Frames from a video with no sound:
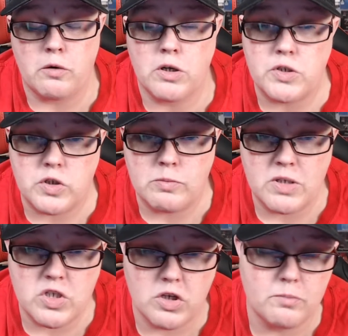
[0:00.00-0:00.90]
I'll do my
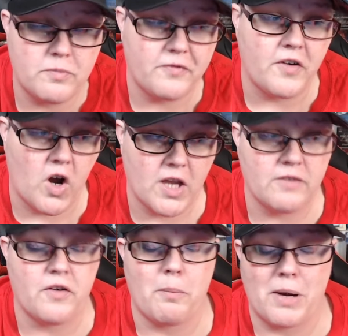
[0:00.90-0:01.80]
top
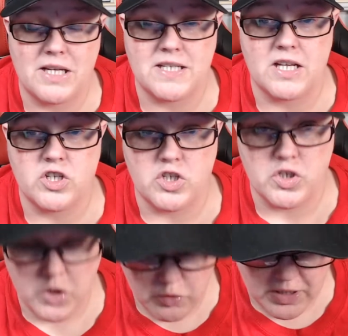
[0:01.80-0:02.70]
5 PlayStation
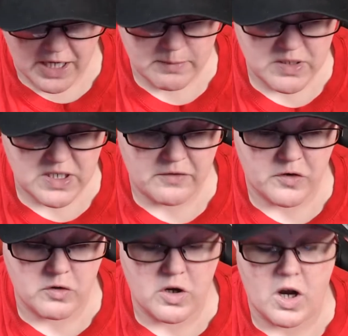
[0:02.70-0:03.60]
2 games if
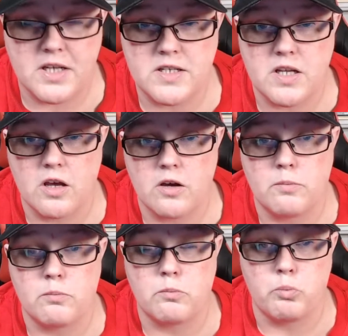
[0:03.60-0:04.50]
you guys
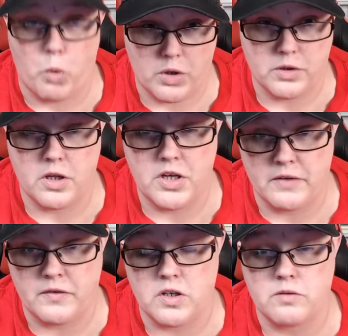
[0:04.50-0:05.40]
um, want
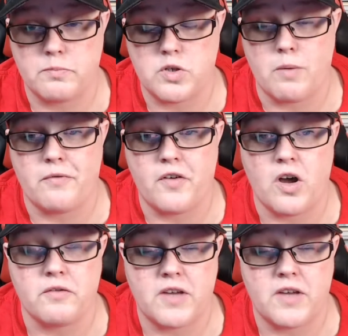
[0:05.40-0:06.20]
another top 5